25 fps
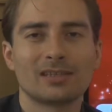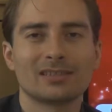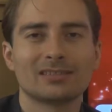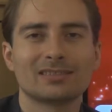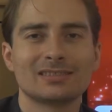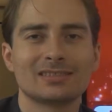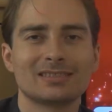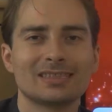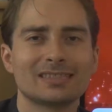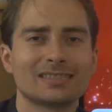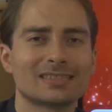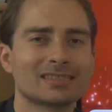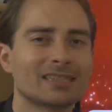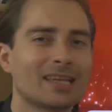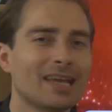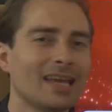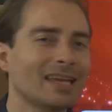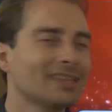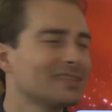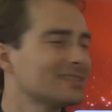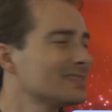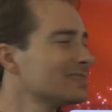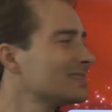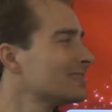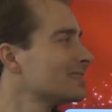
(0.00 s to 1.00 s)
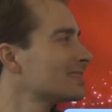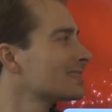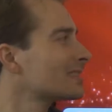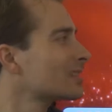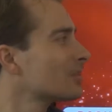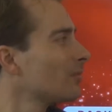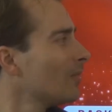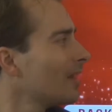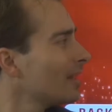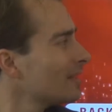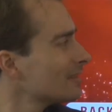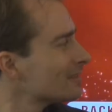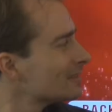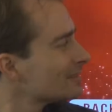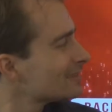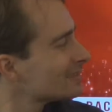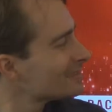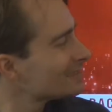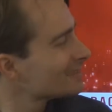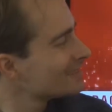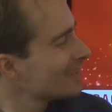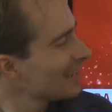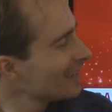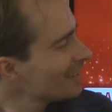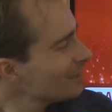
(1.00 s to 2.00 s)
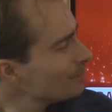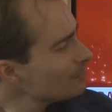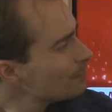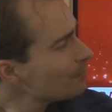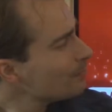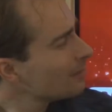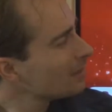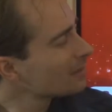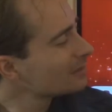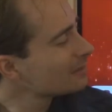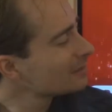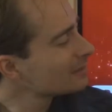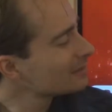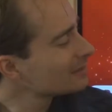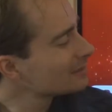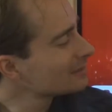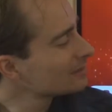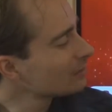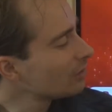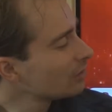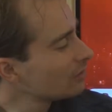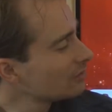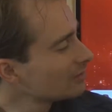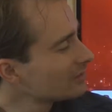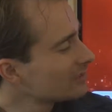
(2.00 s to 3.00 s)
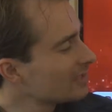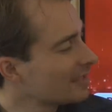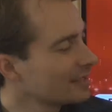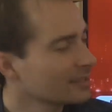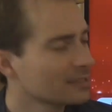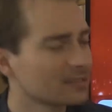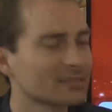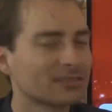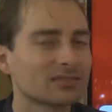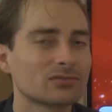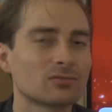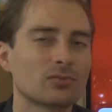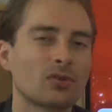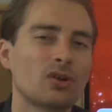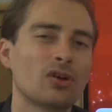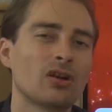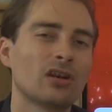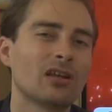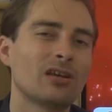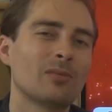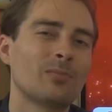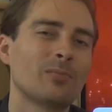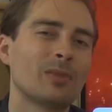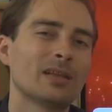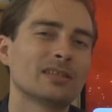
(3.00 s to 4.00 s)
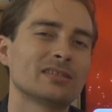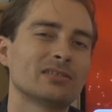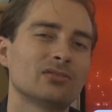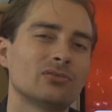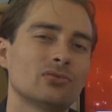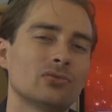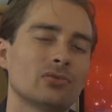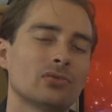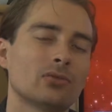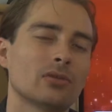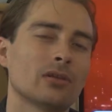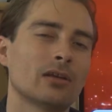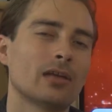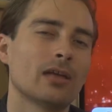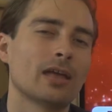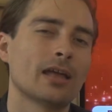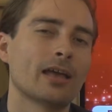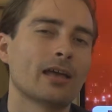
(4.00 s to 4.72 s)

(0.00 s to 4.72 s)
In this case, this is quite the same, but it's not a side-scroller, but you